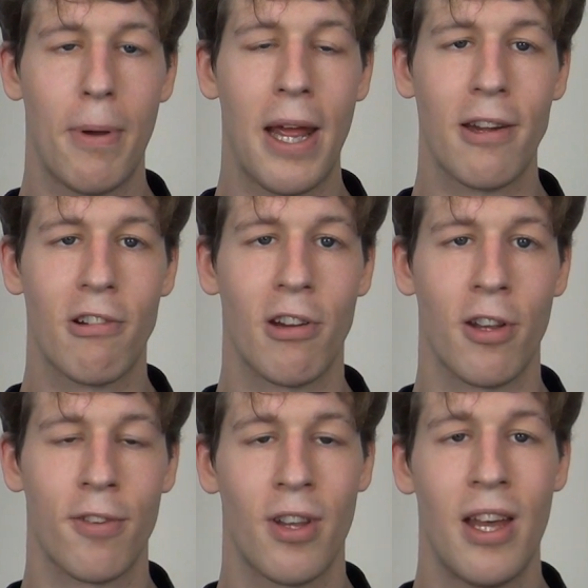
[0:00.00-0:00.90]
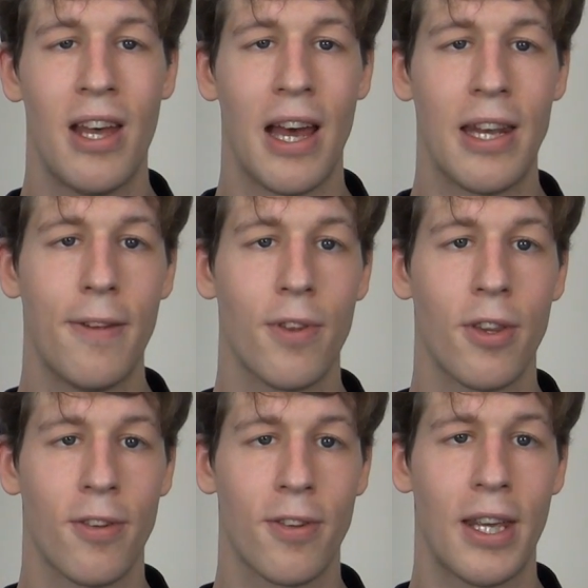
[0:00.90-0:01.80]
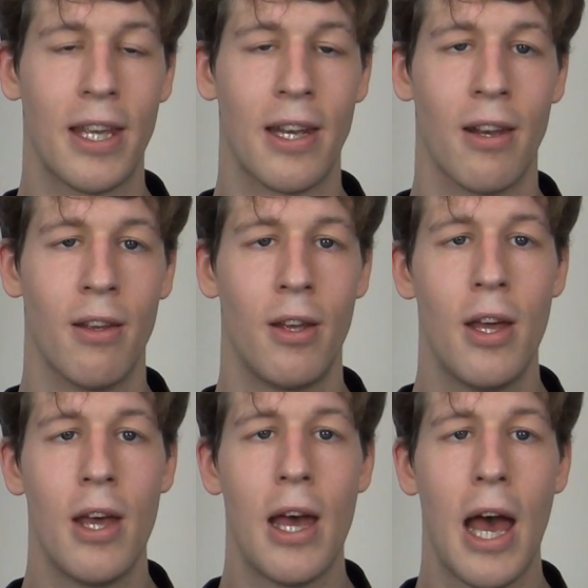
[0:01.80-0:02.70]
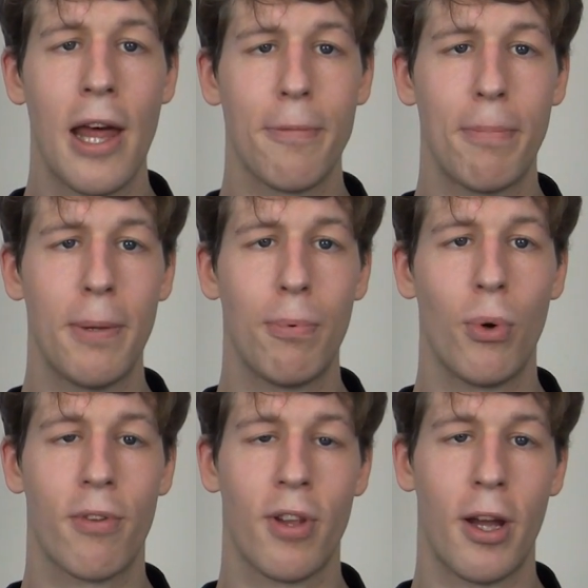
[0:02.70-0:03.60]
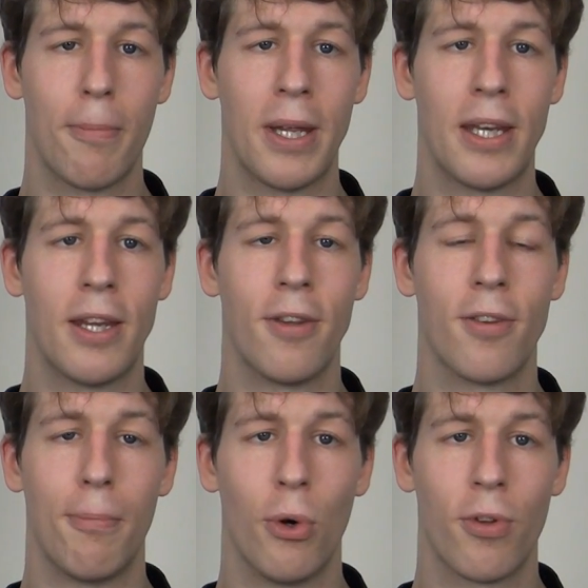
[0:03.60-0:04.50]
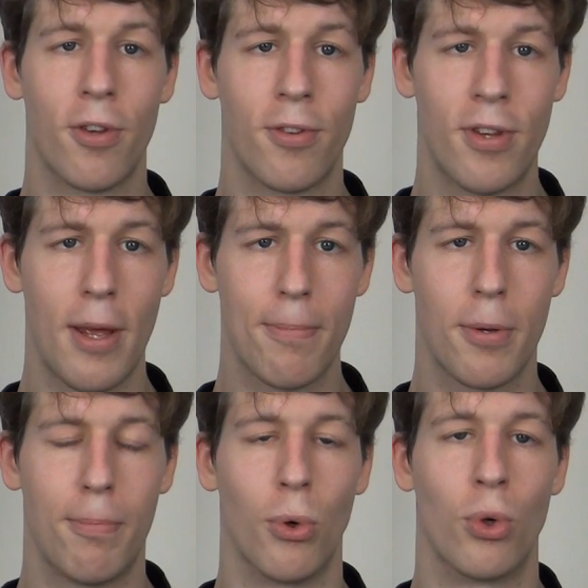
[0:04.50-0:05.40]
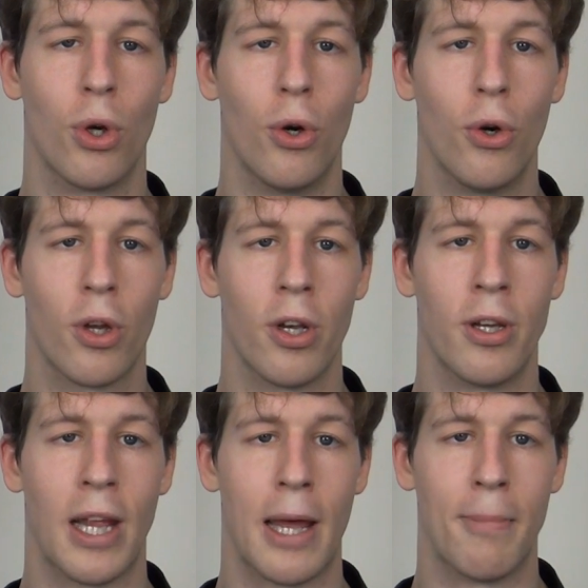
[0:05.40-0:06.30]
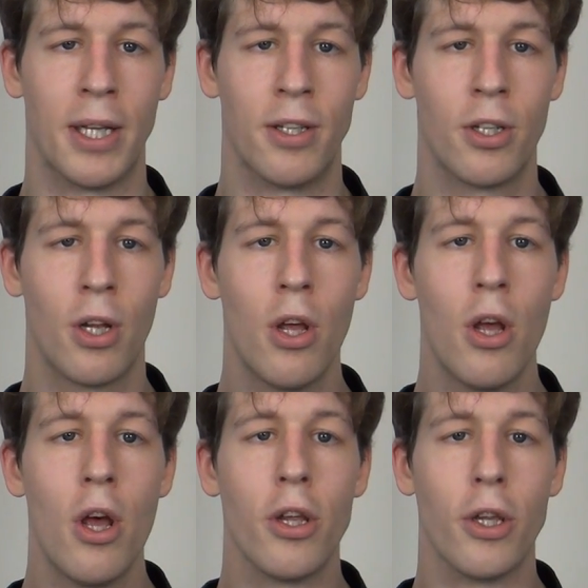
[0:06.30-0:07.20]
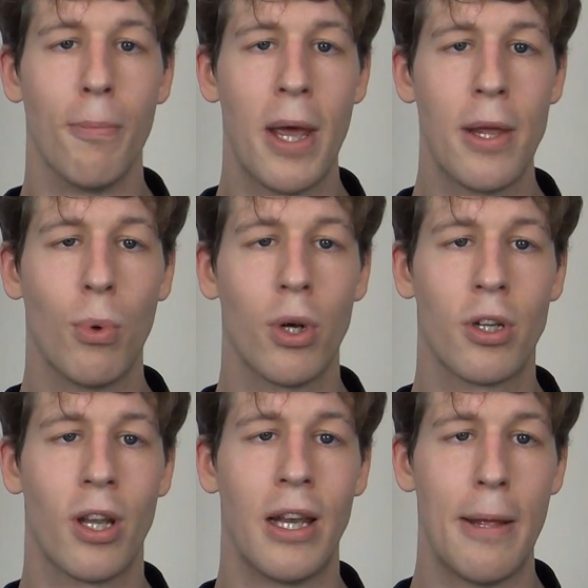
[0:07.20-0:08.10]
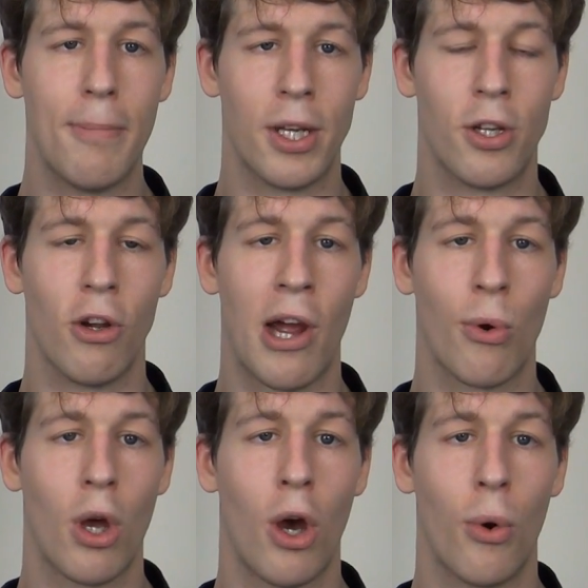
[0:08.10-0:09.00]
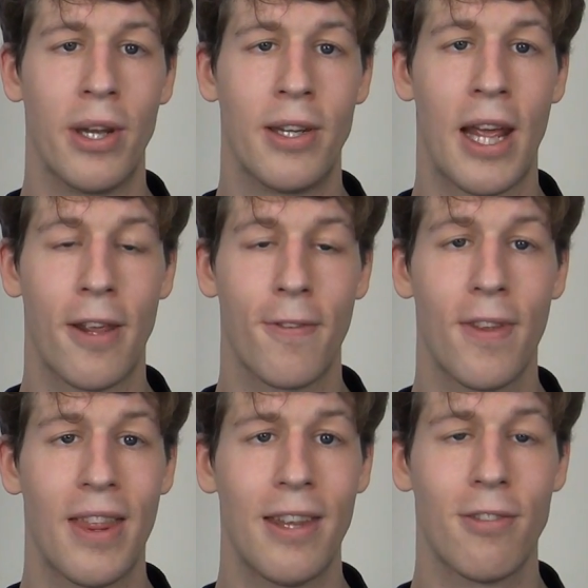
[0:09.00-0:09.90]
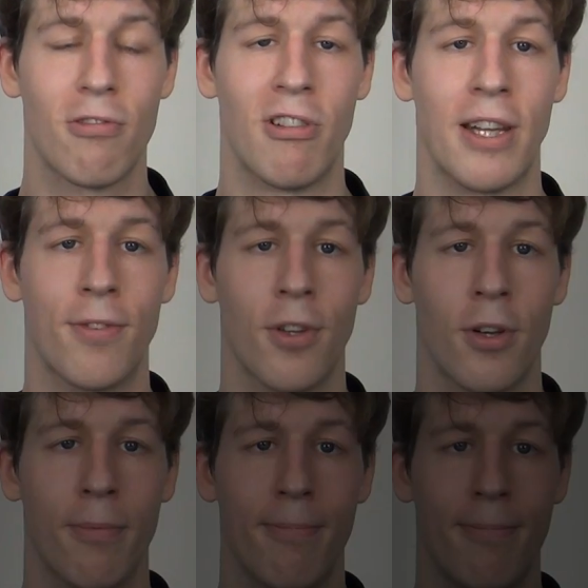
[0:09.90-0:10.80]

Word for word: pancreas, and even the skin. As people with diabetes are more susceptible to organ damage, you may want to limit your alcohol intake for this reason.